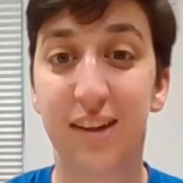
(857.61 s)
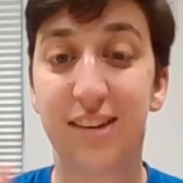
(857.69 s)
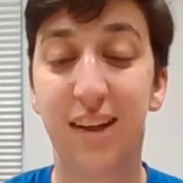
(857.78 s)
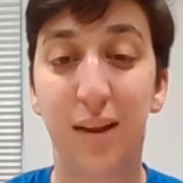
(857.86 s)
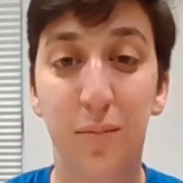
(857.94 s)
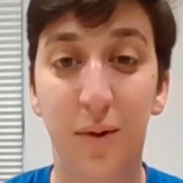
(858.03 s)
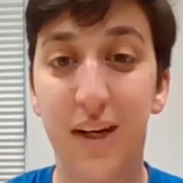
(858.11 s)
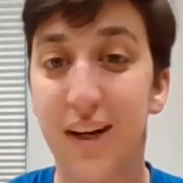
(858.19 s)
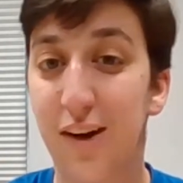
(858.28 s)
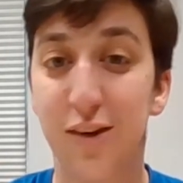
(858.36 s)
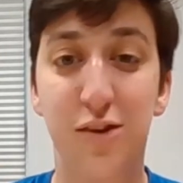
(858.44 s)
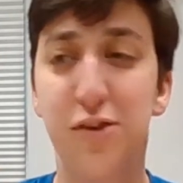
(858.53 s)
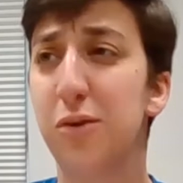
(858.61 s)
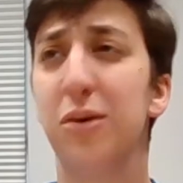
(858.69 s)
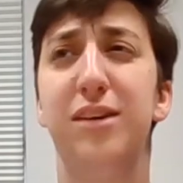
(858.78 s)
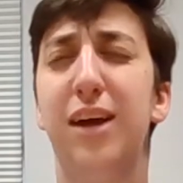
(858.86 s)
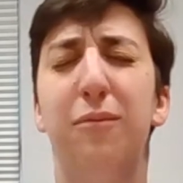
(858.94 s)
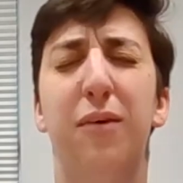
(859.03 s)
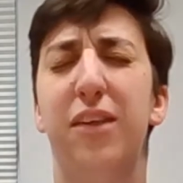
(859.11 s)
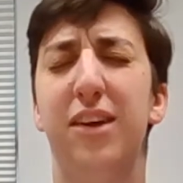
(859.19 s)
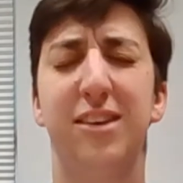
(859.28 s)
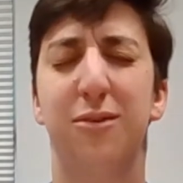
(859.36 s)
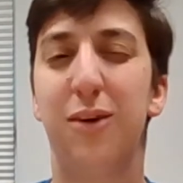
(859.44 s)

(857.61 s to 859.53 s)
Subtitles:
celebrate story time with us.